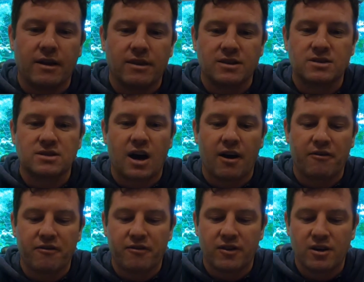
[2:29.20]
This
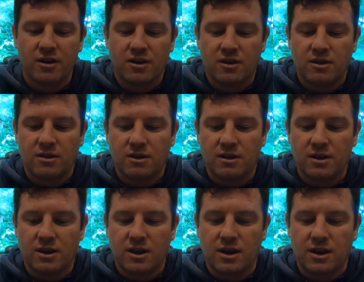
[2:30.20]
stuff
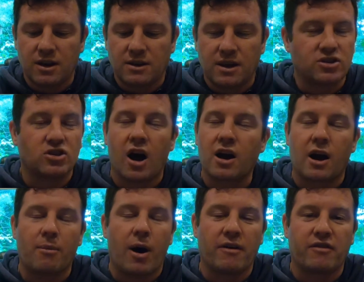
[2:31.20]
does not
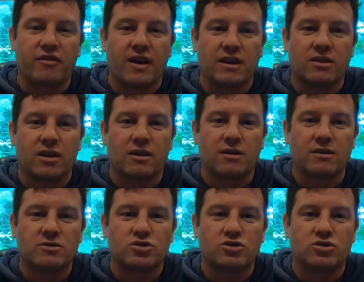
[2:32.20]
come off of anything.